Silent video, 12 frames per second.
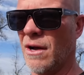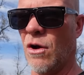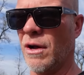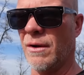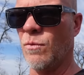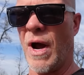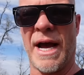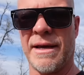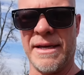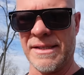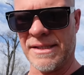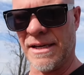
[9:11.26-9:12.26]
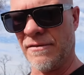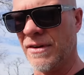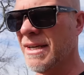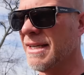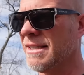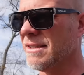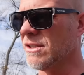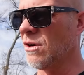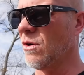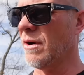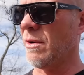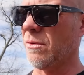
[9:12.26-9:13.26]
all wacky and stuff,
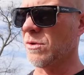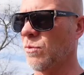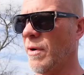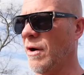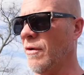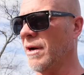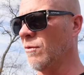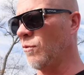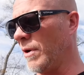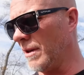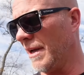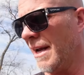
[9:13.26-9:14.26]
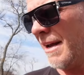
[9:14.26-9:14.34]
so it was wearing really.